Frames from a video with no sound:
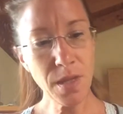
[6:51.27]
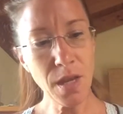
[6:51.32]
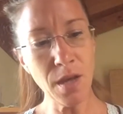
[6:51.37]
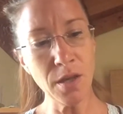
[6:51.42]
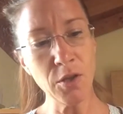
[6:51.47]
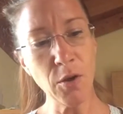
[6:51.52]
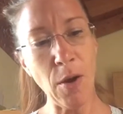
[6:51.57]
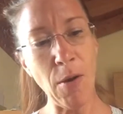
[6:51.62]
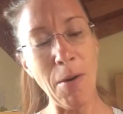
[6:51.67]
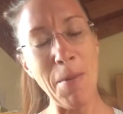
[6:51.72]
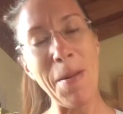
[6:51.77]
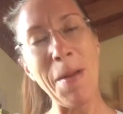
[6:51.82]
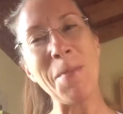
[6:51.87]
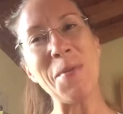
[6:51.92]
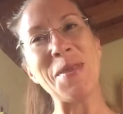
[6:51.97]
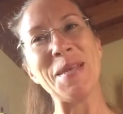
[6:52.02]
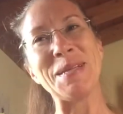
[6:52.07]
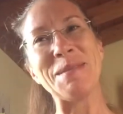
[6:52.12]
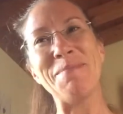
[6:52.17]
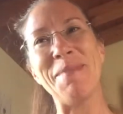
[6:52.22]
So I remember
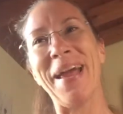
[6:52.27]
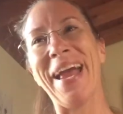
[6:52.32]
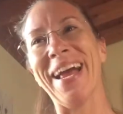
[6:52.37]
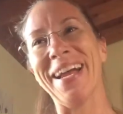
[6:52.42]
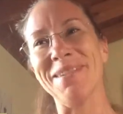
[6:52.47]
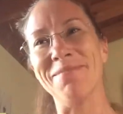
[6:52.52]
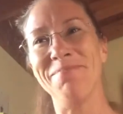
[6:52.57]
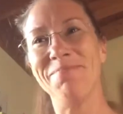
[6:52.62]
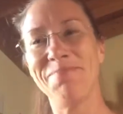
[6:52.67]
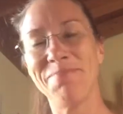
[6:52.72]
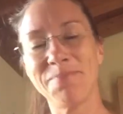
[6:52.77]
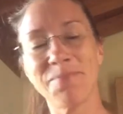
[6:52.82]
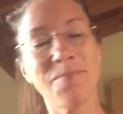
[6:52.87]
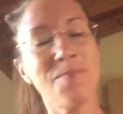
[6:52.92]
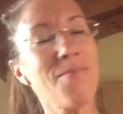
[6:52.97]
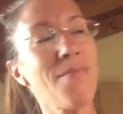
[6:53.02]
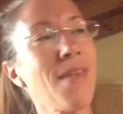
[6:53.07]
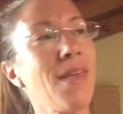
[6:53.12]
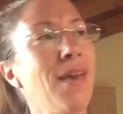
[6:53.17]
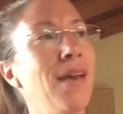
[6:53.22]
this man
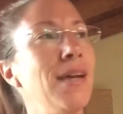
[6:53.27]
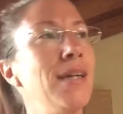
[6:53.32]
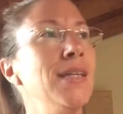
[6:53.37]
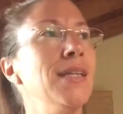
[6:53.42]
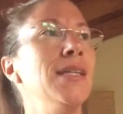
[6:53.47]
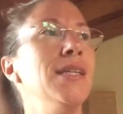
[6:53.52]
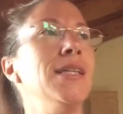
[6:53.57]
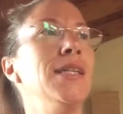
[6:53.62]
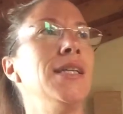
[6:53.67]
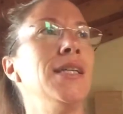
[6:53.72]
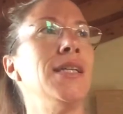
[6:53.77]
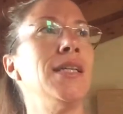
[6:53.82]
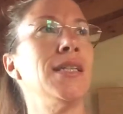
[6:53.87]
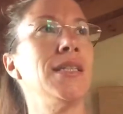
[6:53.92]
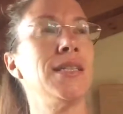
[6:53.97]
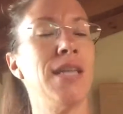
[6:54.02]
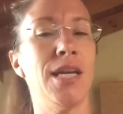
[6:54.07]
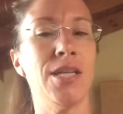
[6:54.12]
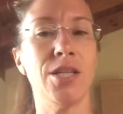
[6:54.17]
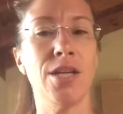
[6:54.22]
in a
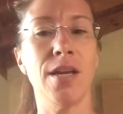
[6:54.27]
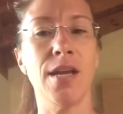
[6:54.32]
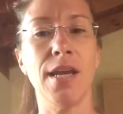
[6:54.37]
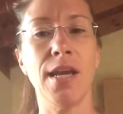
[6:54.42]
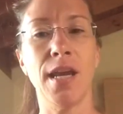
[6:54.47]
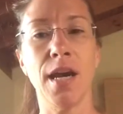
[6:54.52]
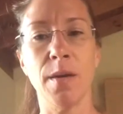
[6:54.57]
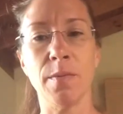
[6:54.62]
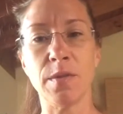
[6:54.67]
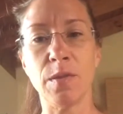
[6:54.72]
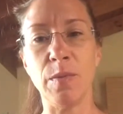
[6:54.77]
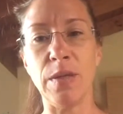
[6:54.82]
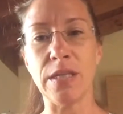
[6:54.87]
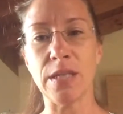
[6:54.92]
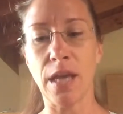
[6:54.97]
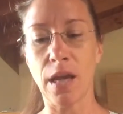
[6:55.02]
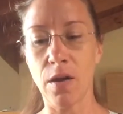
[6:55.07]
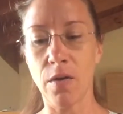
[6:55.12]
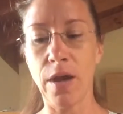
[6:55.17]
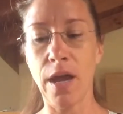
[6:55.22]
session. He comes to me,
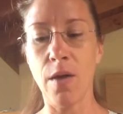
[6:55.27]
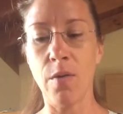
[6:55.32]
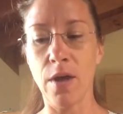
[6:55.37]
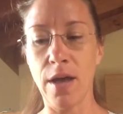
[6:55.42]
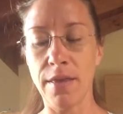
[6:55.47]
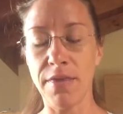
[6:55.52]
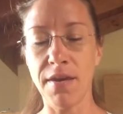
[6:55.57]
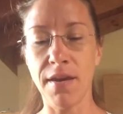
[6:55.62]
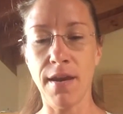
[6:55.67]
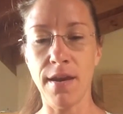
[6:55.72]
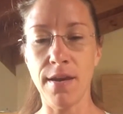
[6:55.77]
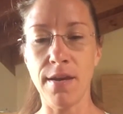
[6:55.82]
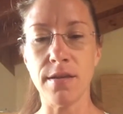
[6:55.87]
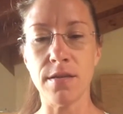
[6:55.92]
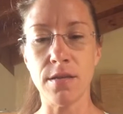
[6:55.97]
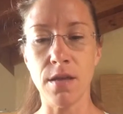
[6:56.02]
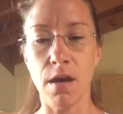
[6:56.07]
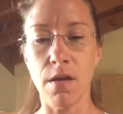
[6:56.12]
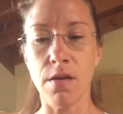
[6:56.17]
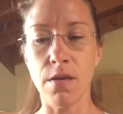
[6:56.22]
he's like, okay, well, I think I need
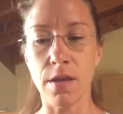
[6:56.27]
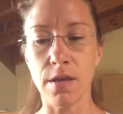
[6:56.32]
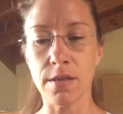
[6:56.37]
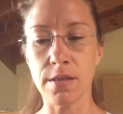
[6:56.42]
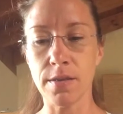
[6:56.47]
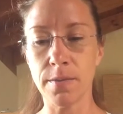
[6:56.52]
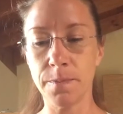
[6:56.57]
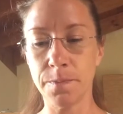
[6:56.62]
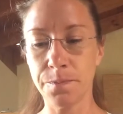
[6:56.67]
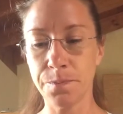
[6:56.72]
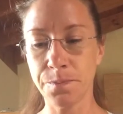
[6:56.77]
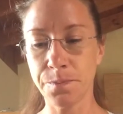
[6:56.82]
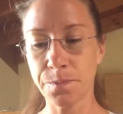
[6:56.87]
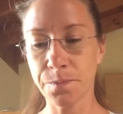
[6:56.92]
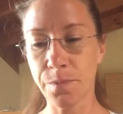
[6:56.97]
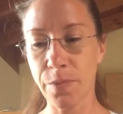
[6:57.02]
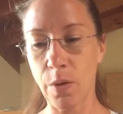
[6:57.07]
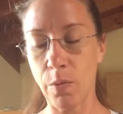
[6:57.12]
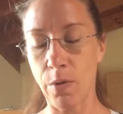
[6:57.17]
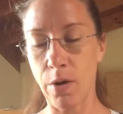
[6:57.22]
to tell you this.
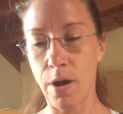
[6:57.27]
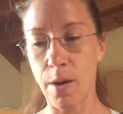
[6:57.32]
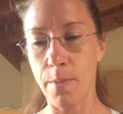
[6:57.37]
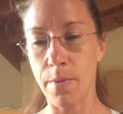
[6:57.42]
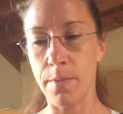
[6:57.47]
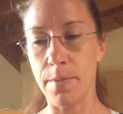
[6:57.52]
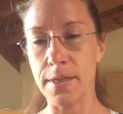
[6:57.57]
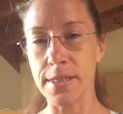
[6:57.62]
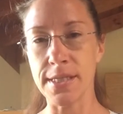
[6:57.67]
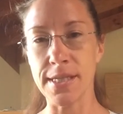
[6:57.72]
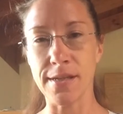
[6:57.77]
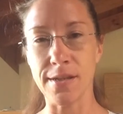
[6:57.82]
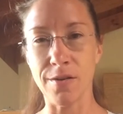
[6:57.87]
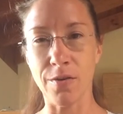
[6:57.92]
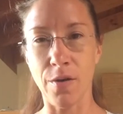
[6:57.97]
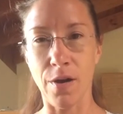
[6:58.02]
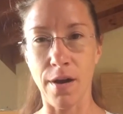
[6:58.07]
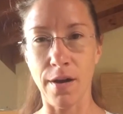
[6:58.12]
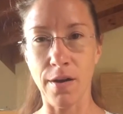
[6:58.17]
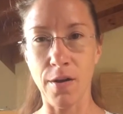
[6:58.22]
We're a couple months
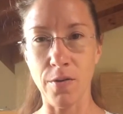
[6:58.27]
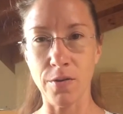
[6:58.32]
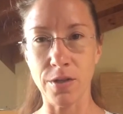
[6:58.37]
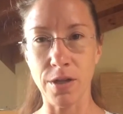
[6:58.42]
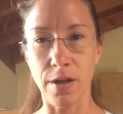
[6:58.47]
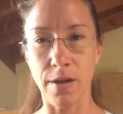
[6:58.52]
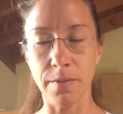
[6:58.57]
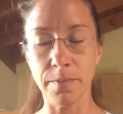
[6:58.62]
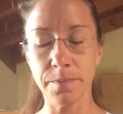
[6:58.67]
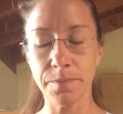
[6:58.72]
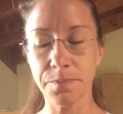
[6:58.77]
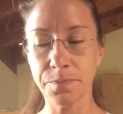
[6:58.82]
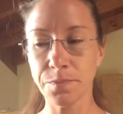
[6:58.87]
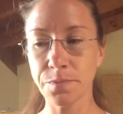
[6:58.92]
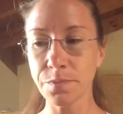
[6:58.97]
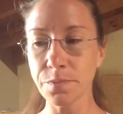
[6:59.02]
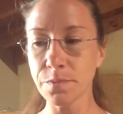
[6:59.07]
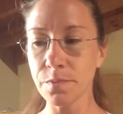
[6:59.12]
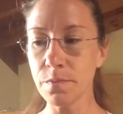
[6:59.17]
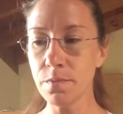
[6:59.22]
into our coaching
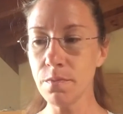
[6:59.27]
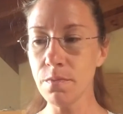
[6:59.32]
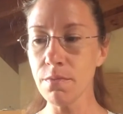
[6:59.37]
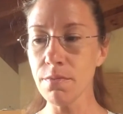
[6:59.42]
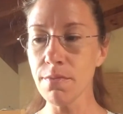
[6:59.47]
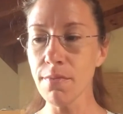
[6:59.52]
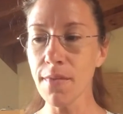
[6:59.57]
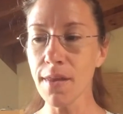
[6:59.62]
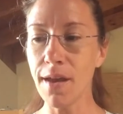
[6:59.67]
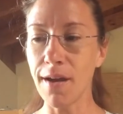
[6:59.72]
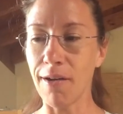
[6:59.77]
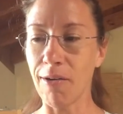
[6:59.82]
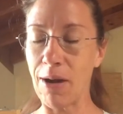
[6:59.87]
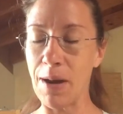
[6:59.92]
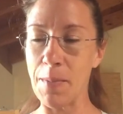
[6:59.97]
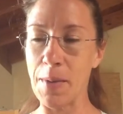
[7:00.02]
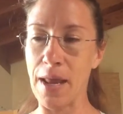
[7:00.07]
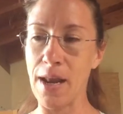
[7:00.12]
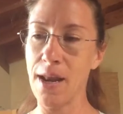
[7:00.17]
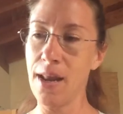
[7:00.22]

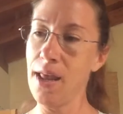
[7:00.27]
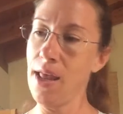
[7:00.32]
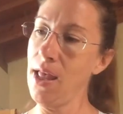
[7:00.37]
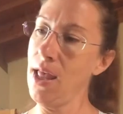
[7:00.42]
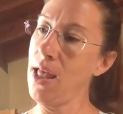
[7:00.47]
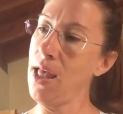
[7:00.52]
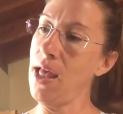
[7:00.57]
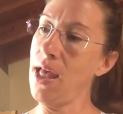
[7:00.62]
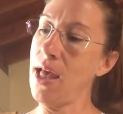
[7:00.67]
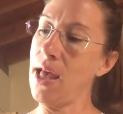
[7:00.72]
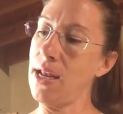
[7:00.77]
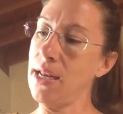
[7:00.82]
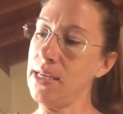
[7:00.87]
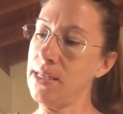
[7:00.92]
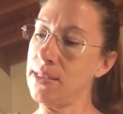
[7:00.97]
agreement and he